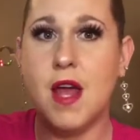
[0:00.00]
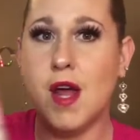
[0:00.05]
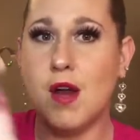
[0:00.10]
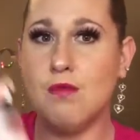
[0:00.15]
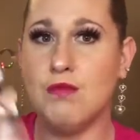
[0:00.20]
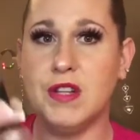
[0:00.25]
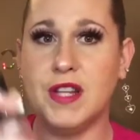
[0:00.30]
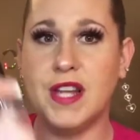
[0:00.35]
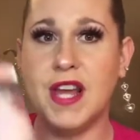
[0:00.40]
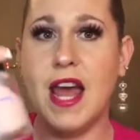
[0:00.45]

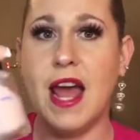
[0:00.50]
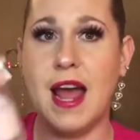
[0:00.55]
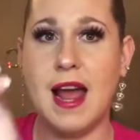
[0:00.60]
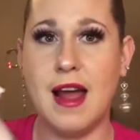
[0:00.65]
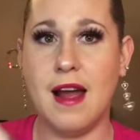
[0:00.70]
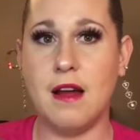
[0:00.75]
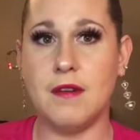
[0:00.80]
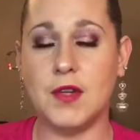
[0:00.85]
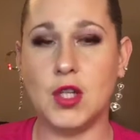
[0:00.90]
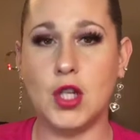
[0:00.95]
really
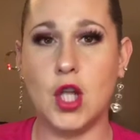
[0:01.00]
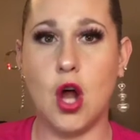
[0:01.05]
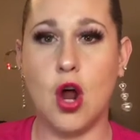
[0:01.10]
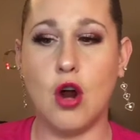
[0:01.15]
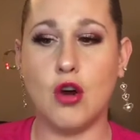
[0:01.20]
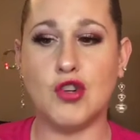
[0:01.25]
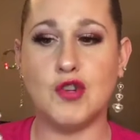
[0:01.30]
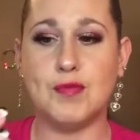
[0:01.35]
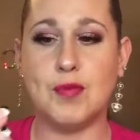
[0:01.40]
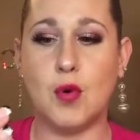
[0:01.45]
have
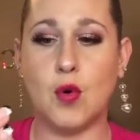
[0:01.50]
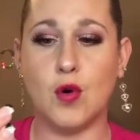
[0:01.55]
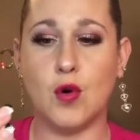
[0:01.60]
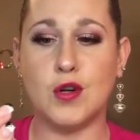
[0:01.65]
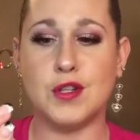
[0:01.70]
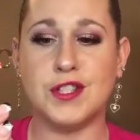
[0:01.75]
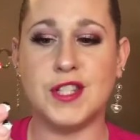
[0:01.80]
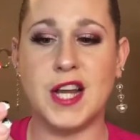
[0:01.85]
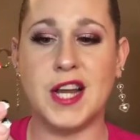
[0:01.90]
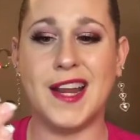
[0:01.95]
large
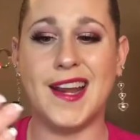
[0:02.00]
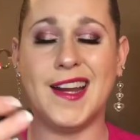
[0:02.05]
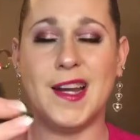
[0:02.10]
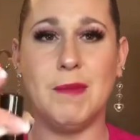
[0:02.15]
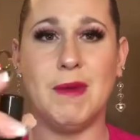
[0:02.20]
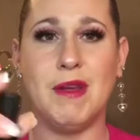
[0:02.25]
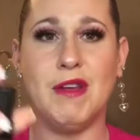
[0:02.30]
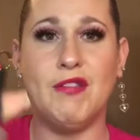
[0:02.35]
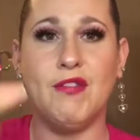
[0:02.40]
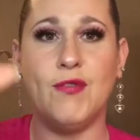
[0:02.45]
pores that need to
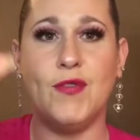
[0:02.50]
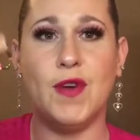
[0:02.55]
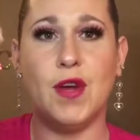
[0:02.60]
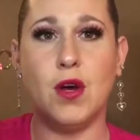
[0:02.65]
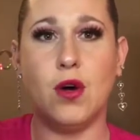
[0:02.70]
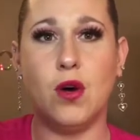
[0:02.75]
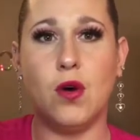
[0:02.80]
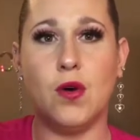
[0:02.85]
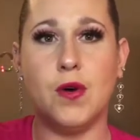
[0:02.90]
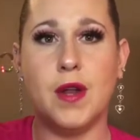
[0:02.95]
be
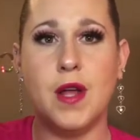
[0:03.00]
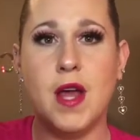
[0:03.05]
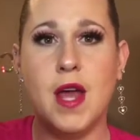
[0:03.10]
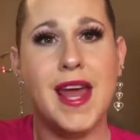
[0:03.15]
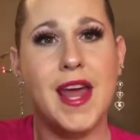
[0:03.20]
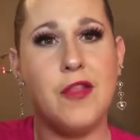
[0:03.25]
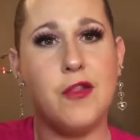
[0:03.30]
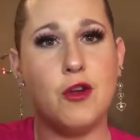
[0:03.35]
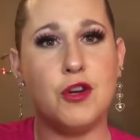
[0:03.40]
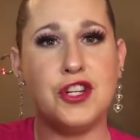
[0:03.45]
filled,
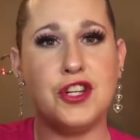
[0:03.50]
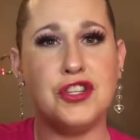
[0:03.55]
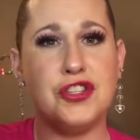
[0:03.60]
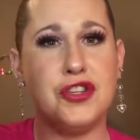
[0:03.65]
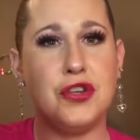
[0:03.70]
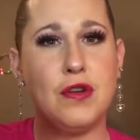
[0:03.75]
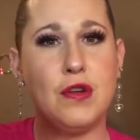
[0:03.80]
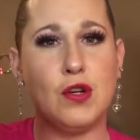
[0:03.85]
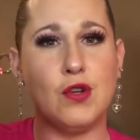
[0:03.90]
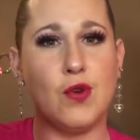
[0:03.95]
and they're just
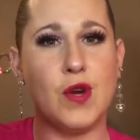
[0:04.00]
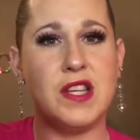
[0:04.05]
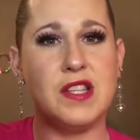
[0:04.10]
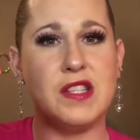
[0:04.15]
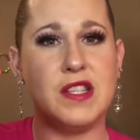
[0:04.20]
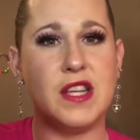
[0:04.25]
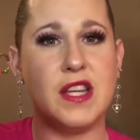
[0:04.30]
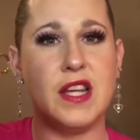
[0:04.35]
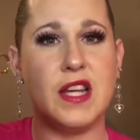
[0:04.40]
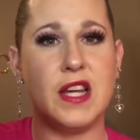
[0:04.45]
too
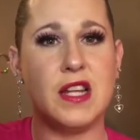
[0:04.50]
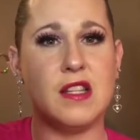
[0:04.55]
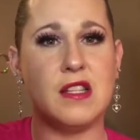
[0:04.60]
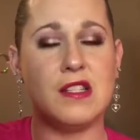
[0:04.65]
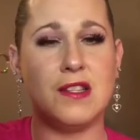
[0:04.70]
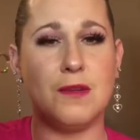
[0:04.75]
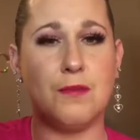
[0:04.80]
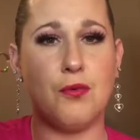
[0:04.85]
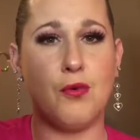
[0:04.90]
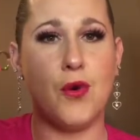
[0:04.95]
greasy and
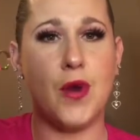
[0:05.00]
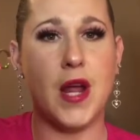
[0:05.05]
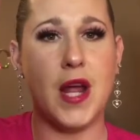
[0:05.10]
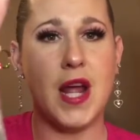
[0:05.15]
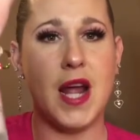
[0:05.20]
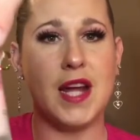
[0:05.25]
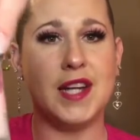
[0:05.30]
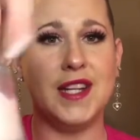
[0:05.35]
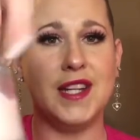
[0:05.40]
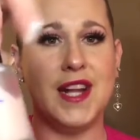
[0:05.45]
slippery.
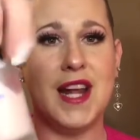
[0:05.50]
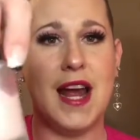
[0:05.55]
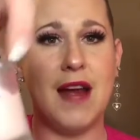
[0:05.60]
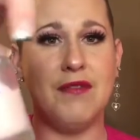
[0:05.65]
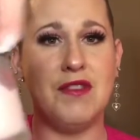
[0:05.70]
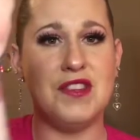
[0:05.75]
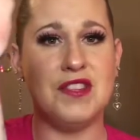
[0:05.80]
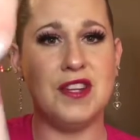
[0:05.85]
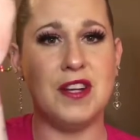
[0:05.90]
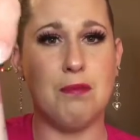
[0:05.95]
I did have
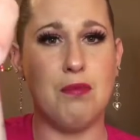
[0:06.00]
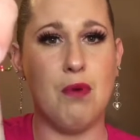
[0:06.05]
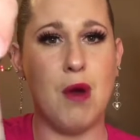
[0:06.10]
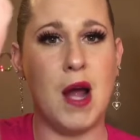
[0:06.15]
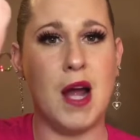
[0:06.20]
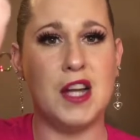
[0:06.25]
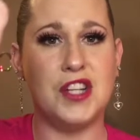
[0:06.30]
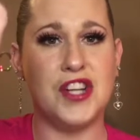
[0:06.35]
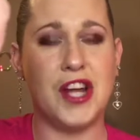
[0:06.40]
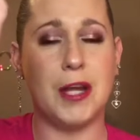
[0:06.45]
this in a
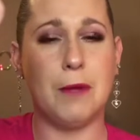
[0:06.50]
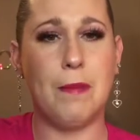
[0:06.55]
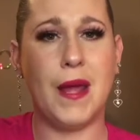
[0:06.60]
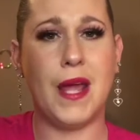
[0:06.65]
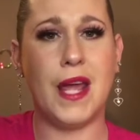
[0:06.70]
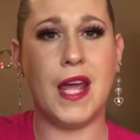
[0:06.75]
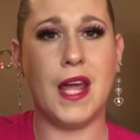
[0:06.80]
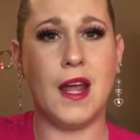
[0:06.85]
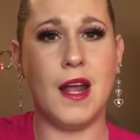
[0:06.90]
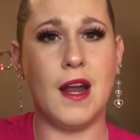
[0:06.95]
project
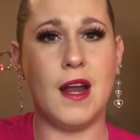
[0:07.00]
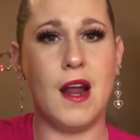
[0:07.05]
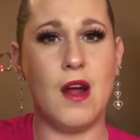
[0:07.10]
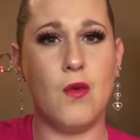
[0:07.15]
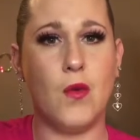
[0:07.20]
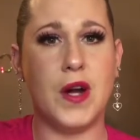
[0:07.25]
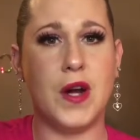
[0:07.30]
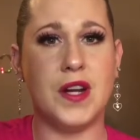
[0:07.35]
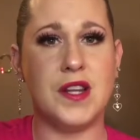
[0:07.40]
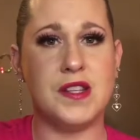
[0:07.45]
pan. I
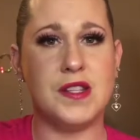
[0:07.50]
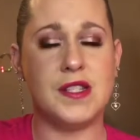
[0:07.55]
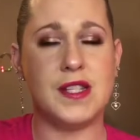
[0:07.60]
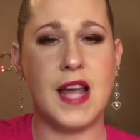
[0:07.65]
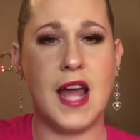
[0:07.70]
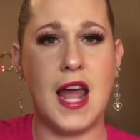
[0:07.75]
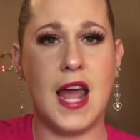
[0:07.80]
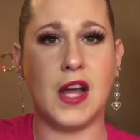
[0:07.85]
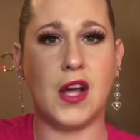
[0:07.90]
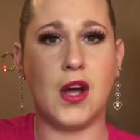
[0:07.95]
want to
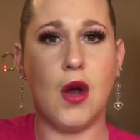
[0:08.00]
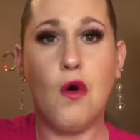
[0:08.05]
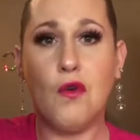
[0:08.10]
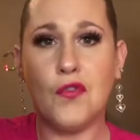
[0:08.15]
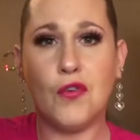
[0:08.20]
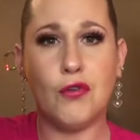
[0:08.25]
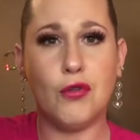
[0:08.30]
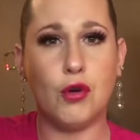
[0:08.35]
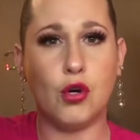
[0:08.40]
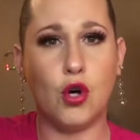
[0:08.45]
say Go
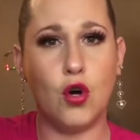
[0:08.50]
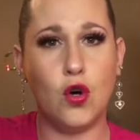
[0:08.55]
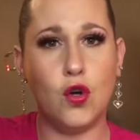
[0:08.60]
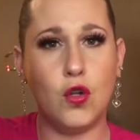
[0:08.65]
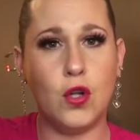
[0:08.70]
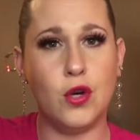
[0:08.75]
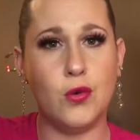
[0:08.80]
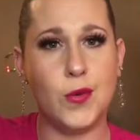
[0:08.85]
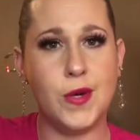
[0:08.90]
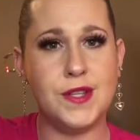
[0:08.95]
For The
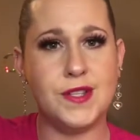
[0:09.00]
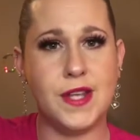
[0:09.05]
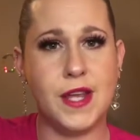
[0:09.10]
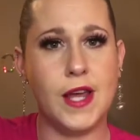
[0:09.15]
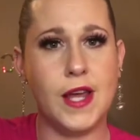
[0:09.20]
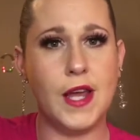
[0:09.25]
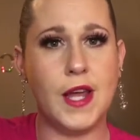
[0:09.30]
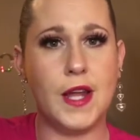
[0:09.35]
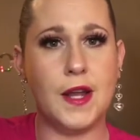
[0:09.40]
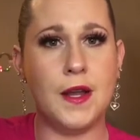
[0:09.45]
Goal it was
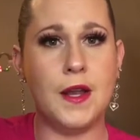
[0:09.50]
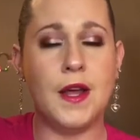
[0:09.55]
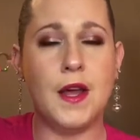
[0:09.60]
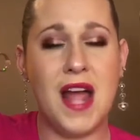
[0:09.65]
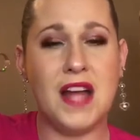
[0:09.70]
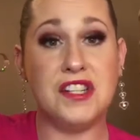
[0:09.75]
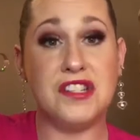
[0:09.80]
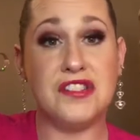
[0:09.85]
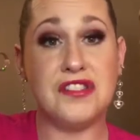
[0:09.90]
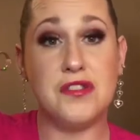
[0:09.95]
in.
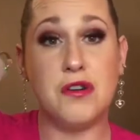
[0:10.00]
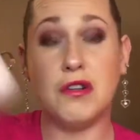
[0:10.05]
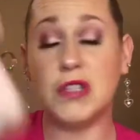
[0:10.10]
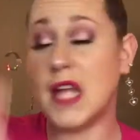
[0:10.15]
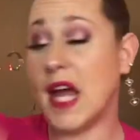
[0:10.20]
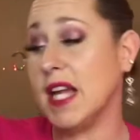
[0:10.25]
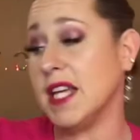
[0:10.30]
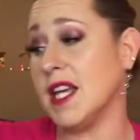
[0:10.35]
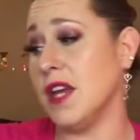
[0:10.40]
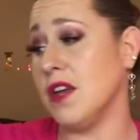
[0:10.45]
I just don't
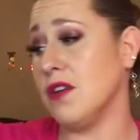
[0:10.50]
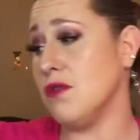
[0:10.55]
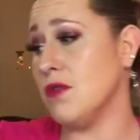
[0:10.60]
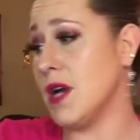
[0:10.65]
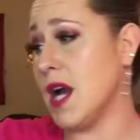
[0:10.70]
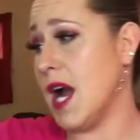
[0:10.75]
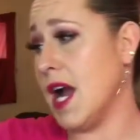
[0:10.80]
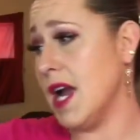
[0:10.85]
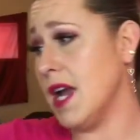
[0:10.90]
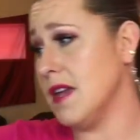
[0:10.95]
like it, you
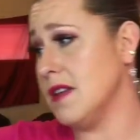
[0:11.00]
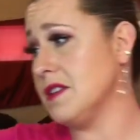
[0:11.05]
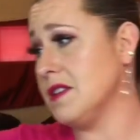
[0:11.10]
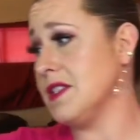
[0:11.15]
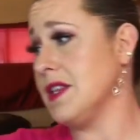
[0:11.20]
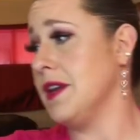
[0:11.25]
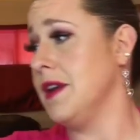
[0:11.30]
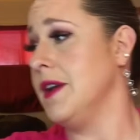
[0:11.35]
guys.